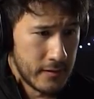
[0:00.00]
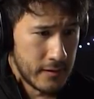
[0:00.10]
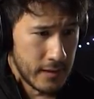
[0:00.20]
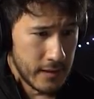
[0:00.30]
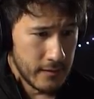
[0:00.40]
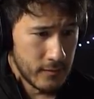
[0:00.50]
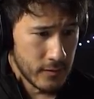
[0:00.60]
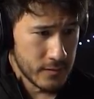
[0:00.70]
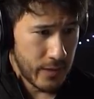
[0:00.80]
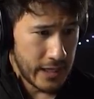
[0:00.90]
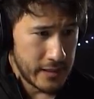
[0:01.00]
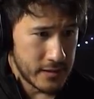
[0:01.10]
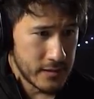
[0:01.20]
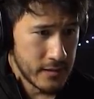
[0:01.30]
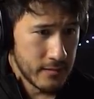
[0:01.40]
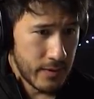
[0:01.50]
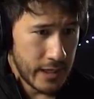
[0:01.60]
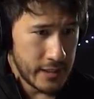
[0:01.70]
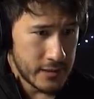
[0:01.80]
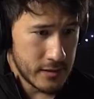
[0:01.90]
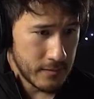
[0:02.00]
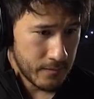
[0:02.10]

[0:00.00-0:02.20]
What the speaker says: Alright, where's the pennies? Pennies?